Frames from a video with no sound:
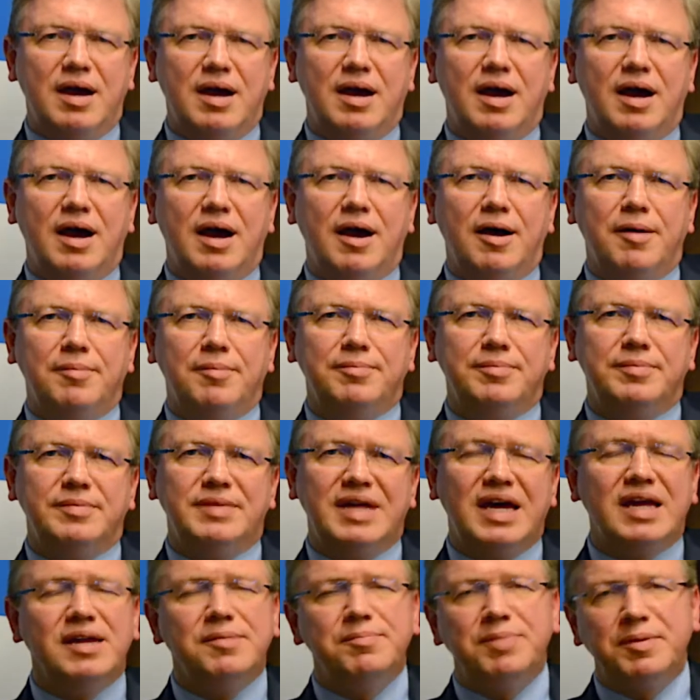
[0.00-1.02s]

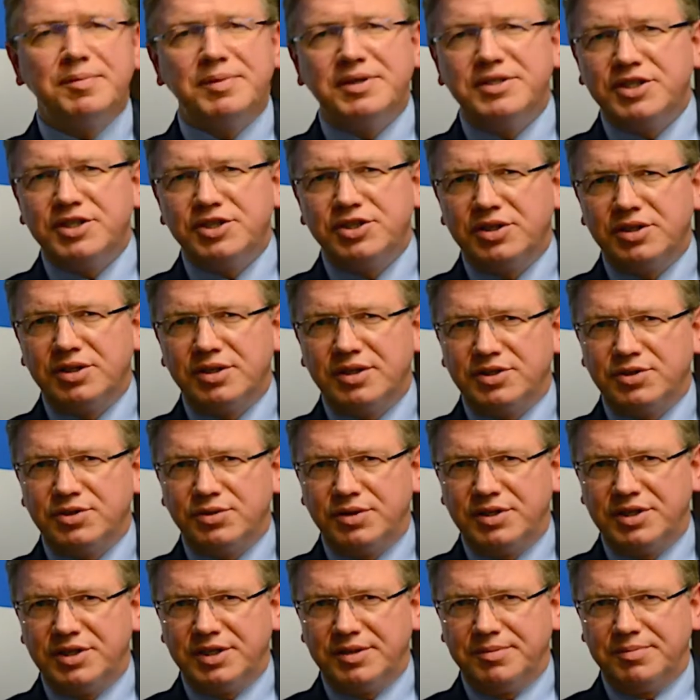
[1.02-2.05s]
That implementation has
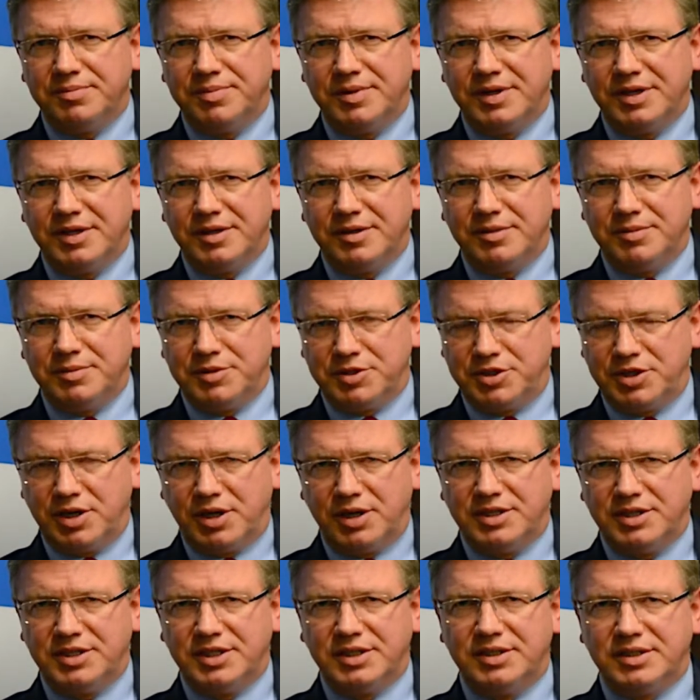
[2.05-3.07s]
already
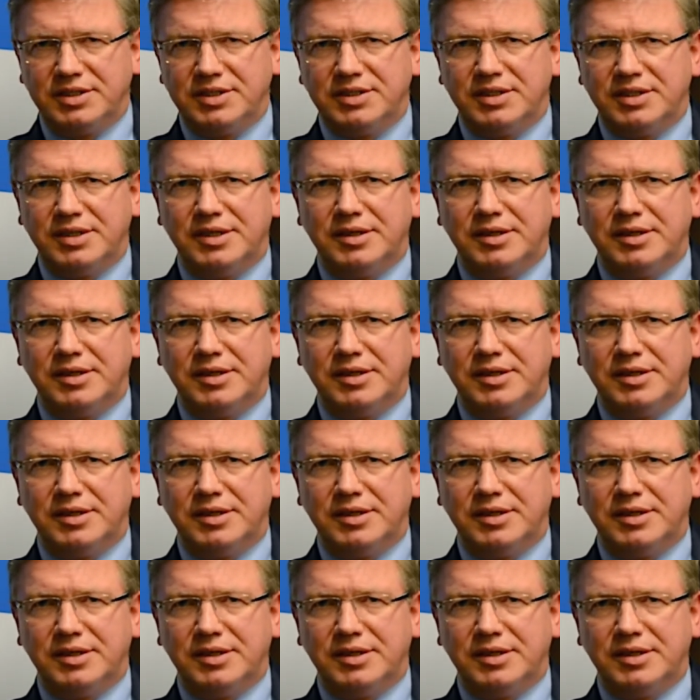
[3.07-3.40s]
started.